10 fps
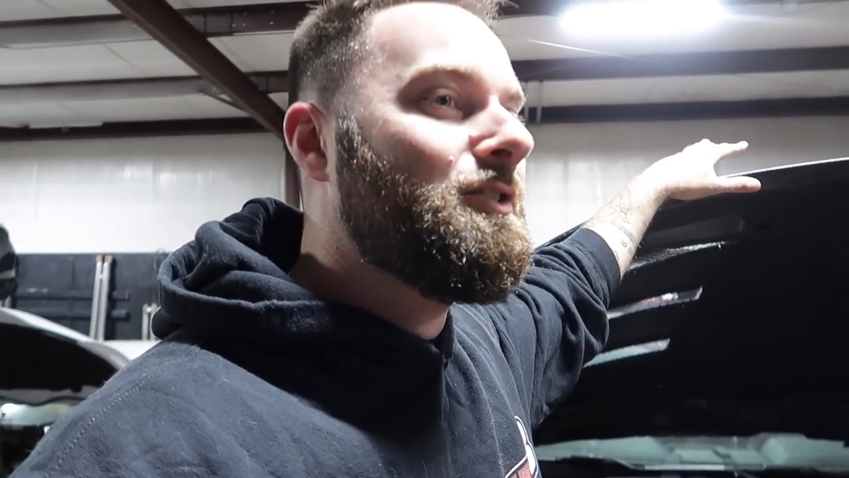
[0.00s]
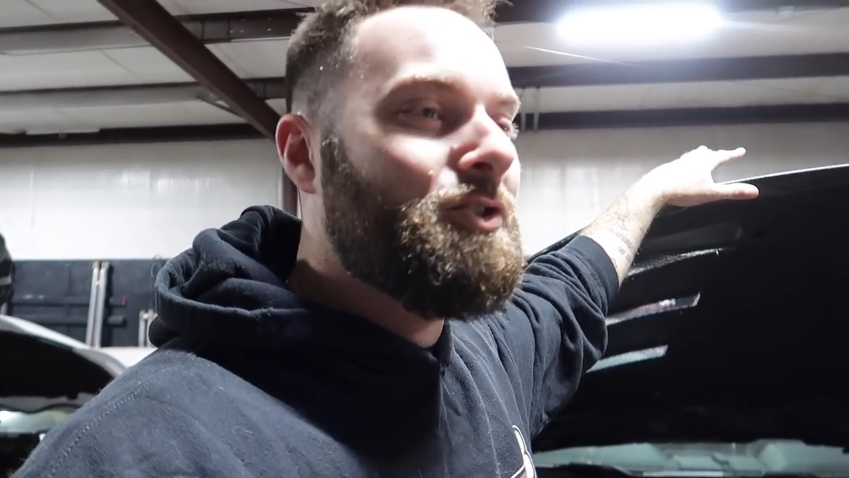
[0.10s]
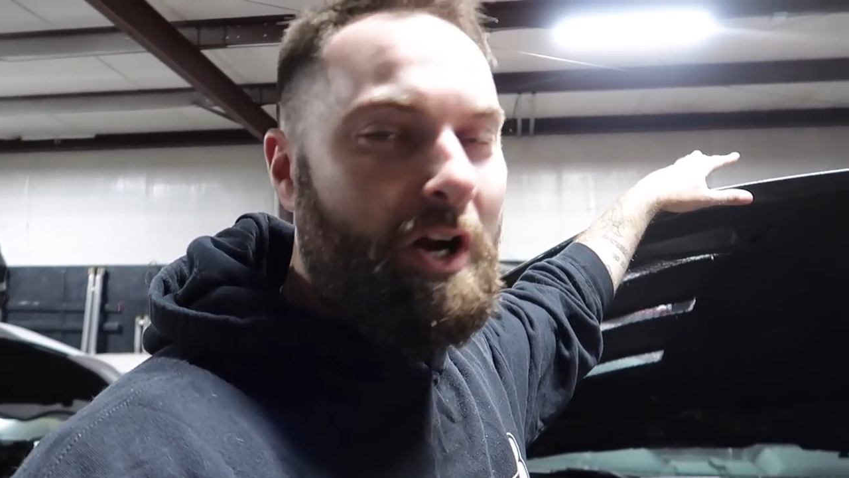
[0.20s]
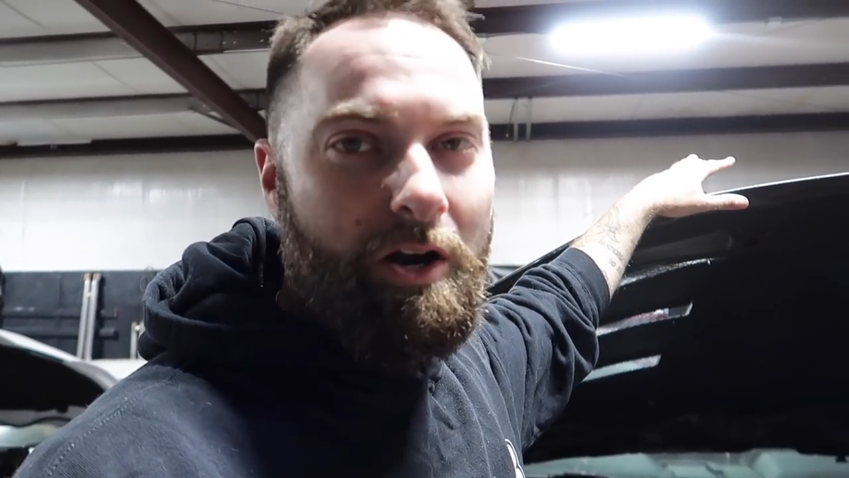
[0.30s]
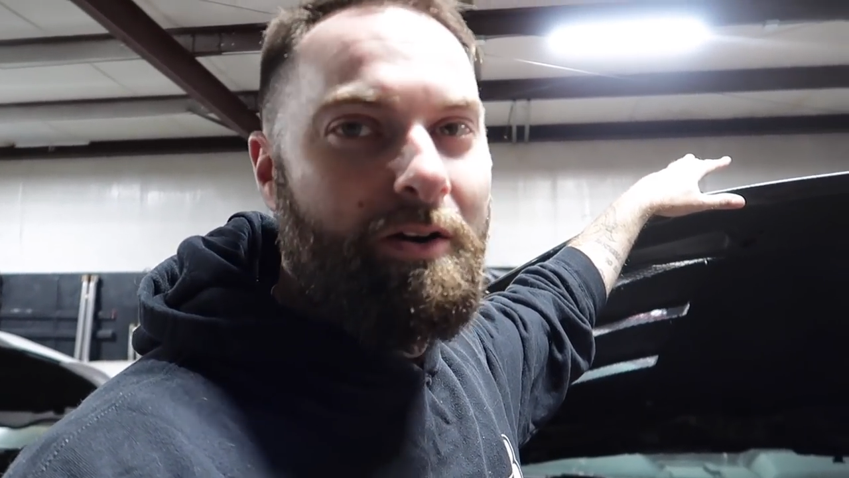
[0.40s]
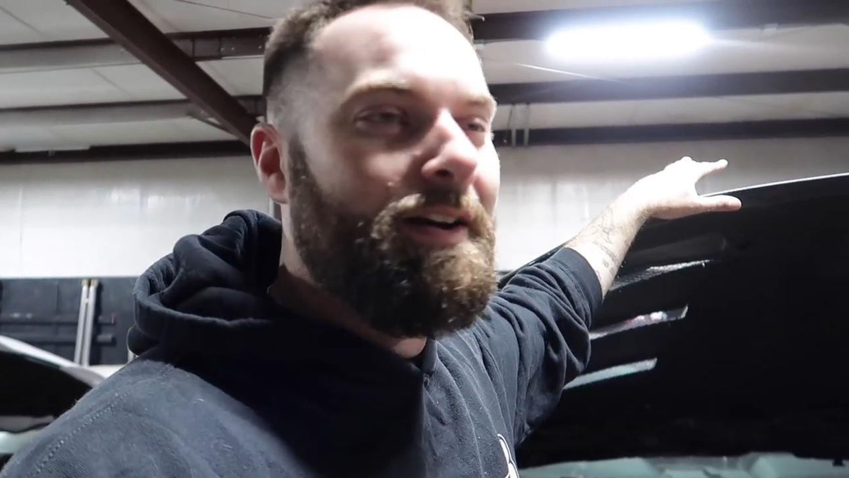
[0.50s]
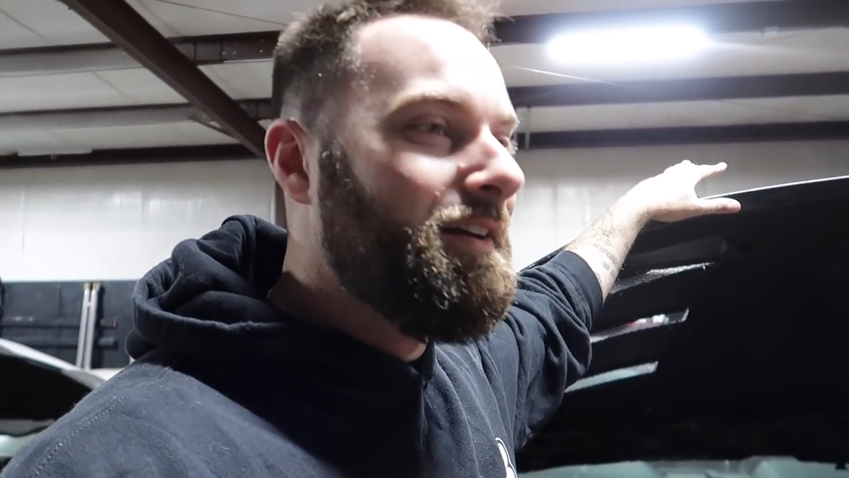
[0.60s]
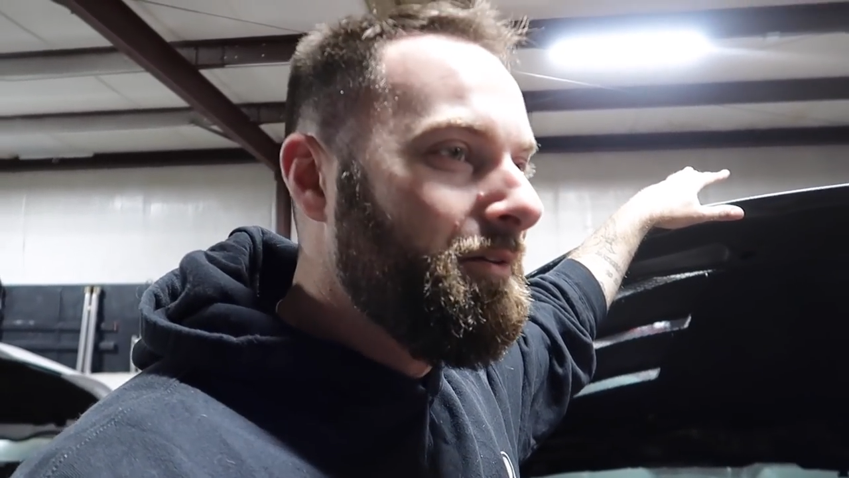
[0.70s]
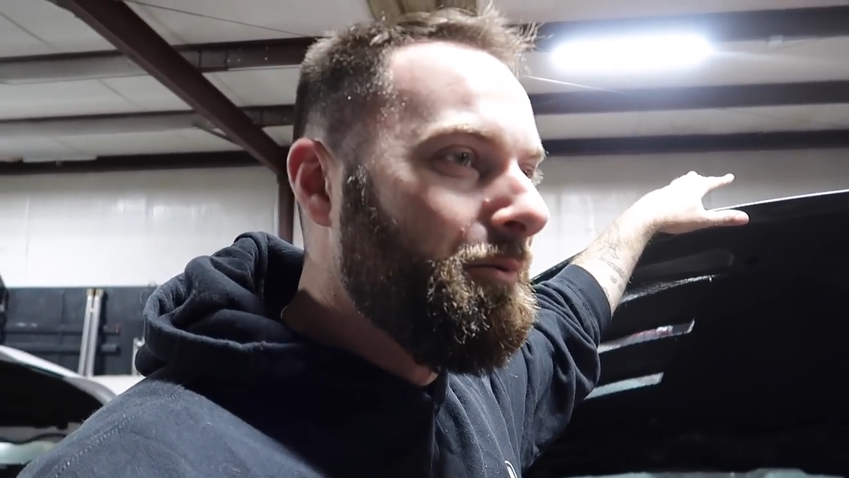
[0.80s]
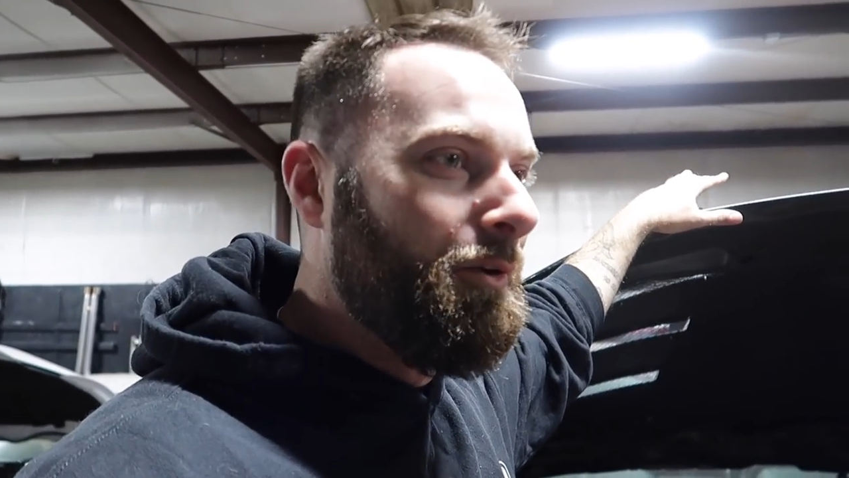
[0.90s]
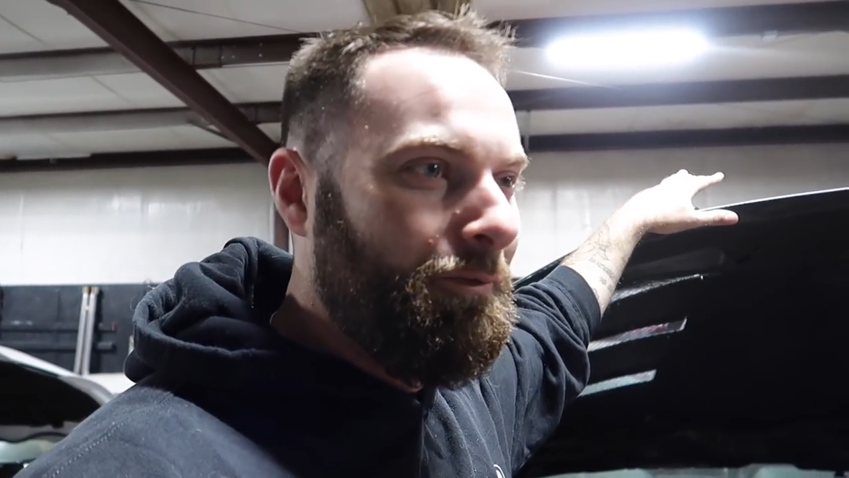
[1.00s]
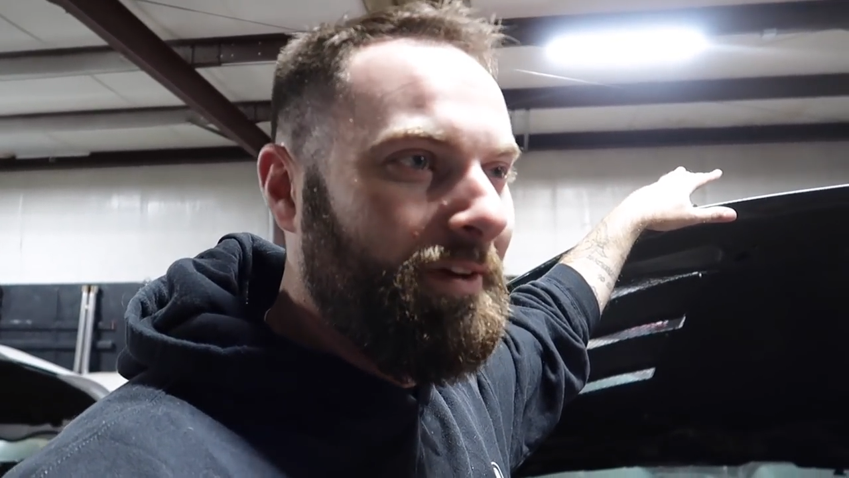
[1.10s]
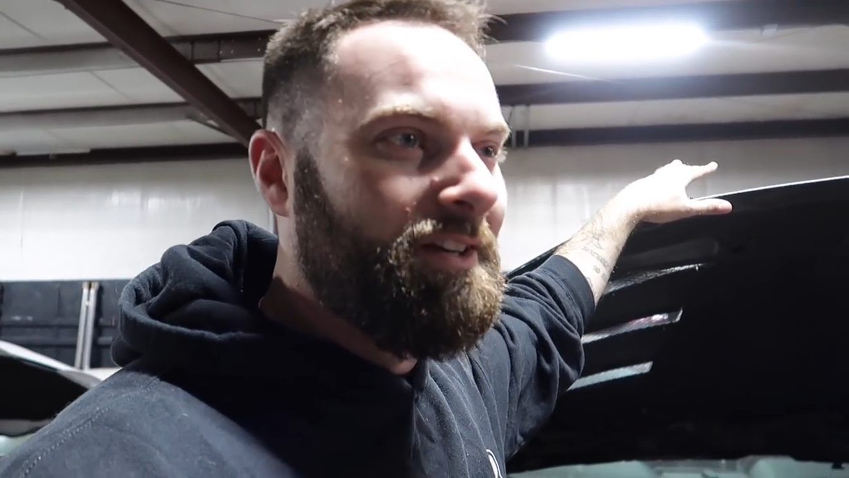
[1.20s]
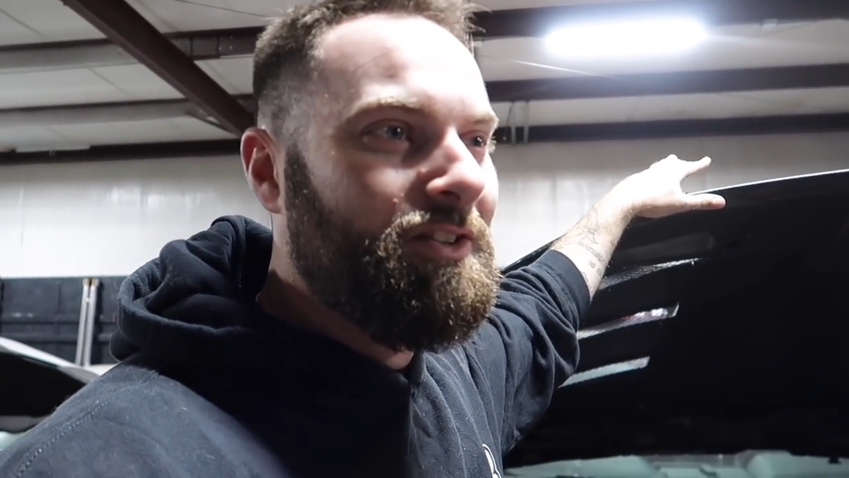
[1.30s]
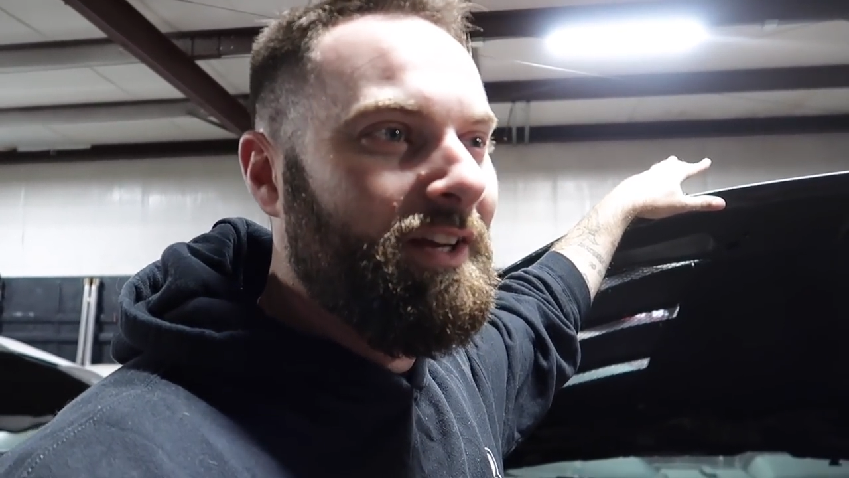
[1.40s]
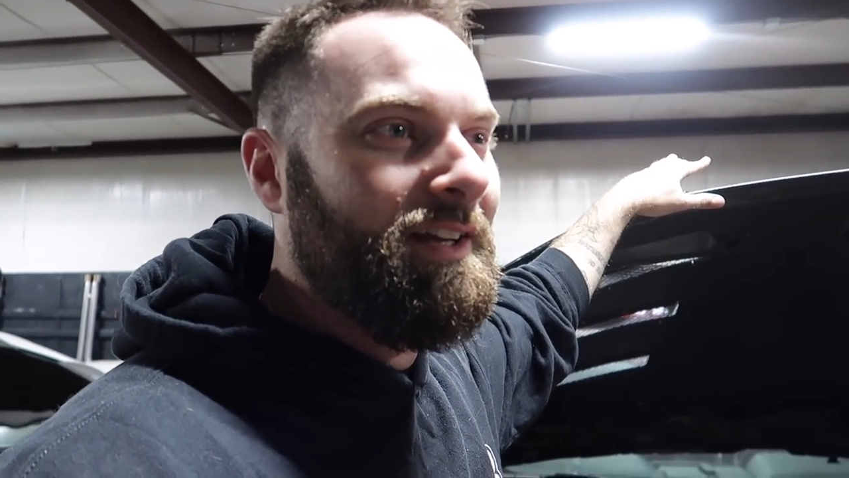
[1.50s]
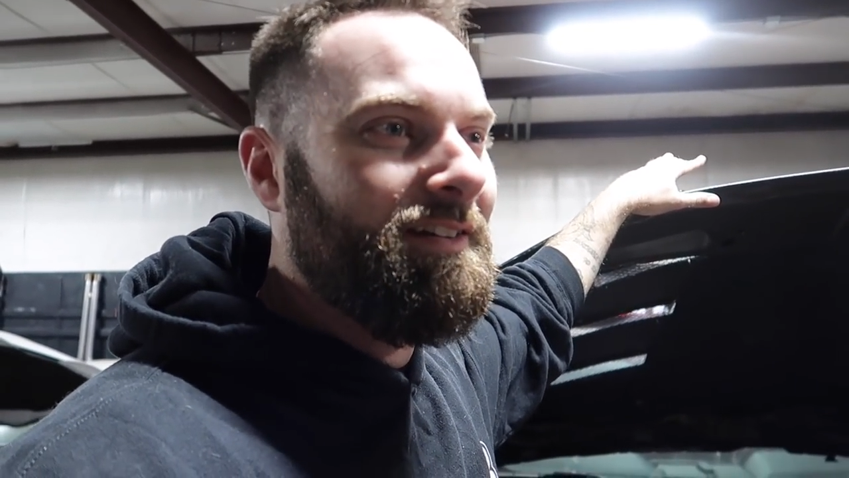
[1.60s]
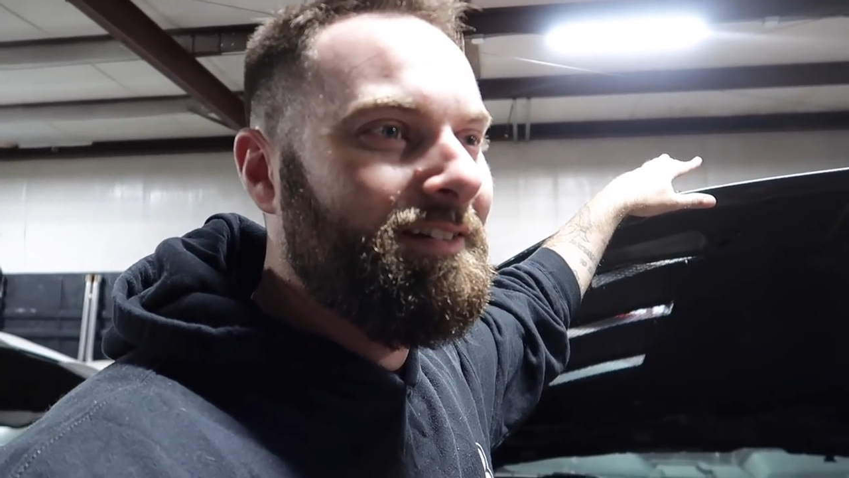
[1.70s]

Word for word: Sorry. We'll fix it.